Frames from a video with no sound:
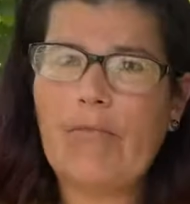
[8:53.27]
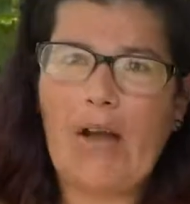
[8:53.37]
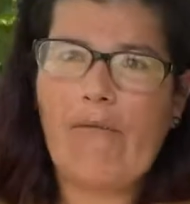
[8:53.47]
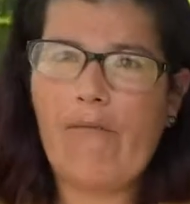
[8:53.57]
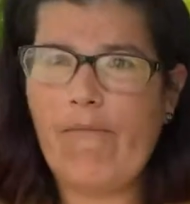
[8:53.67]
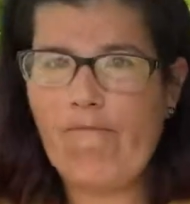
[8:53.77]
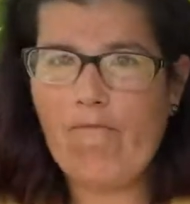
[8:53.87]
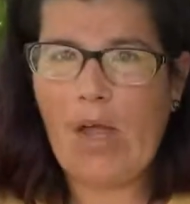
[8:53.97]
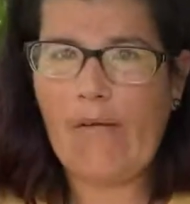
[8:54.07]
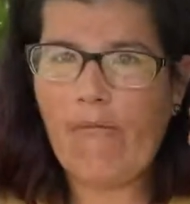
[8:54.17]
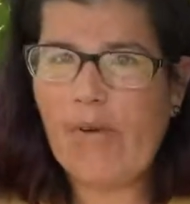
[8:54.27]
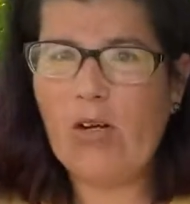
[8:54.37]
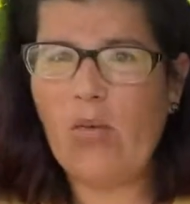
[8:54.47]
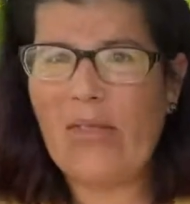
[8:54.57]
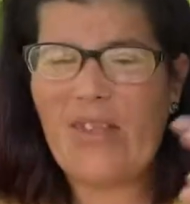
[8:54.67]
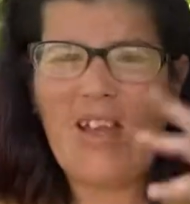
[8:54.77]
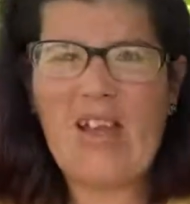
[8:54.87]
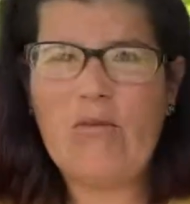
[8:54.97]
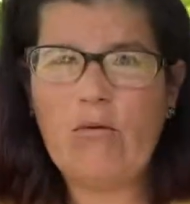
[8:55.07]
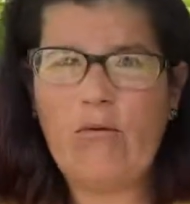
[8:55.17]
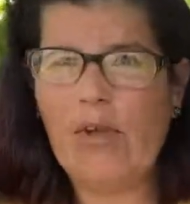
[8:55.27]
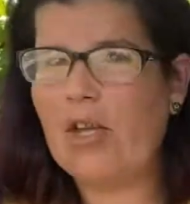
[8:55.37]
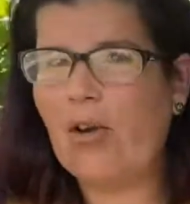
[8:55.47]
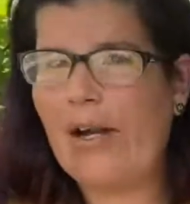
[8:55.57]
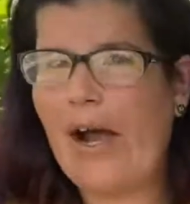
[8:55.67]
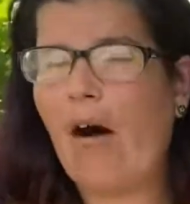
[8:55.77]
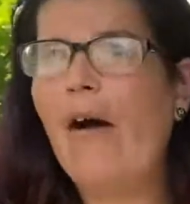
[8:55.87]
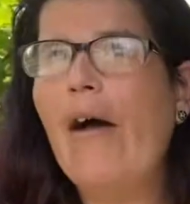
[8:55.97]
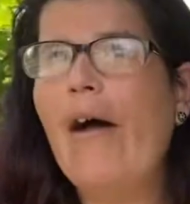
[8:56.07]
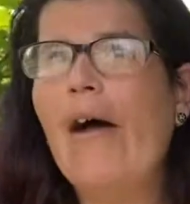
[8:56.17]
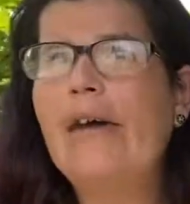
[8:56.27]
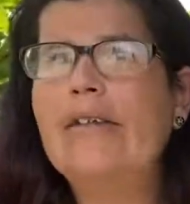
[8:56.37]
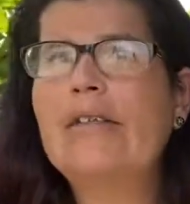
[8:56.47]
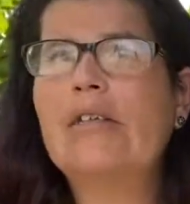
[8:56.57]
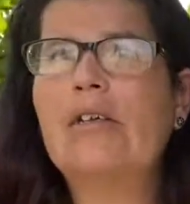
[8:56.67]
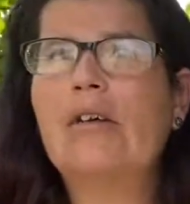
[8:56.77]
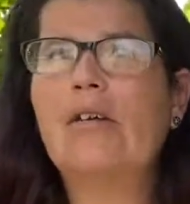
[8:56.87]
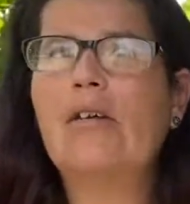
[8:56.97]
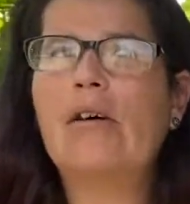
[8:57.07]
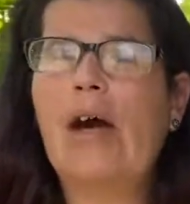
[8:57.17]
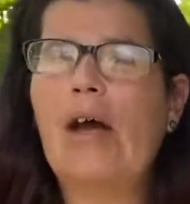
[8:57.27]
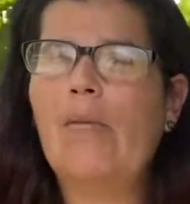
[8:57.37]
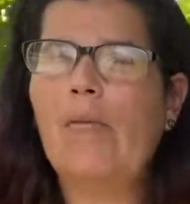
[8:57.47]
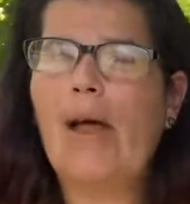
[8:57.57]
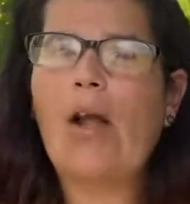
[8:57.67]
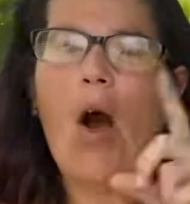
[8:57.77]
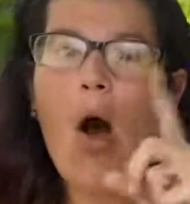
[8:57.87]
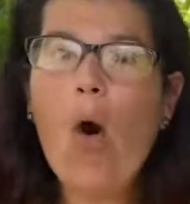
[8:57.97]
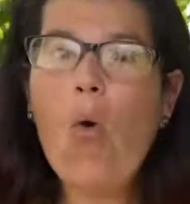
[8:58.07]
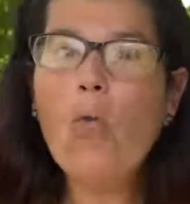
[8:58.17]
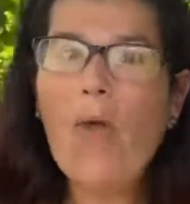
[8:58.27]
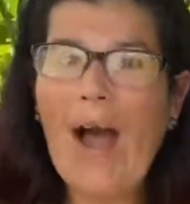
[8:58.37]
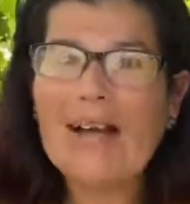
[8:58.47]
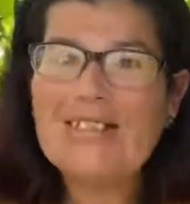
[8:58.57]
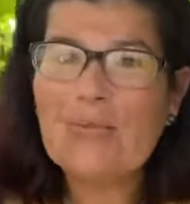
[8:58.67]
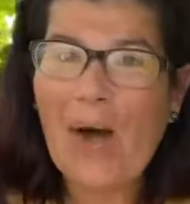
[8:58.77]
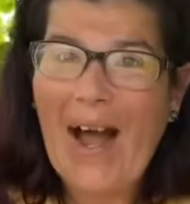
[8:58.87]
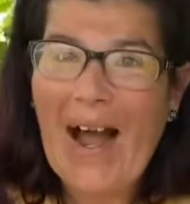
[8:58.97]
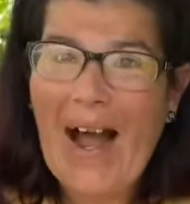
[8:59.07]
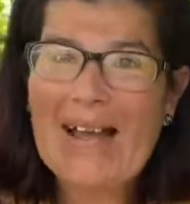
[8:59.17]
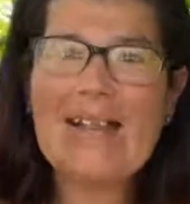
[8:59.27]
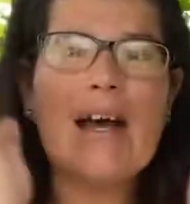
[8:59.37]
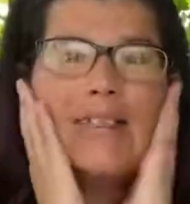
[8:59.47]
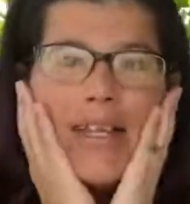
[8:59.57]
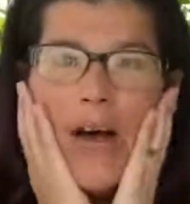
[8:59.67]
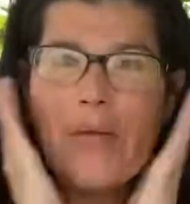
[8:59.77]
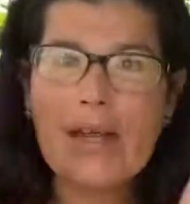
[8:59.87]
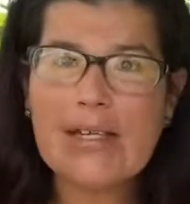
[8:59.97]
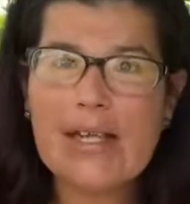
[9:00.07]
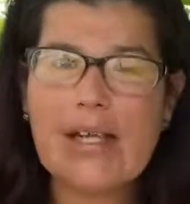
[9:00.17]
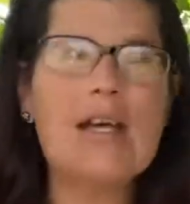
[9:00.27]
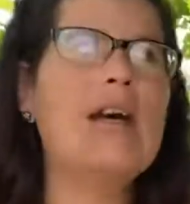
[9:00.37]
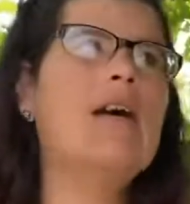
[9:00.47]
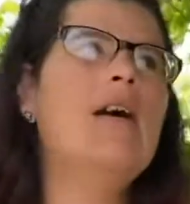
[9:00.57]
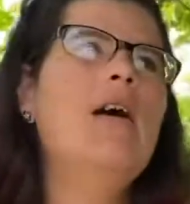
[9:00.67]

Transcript: I fiddle with it and figure it out until I'm like, oh, that's why. That's how they did it.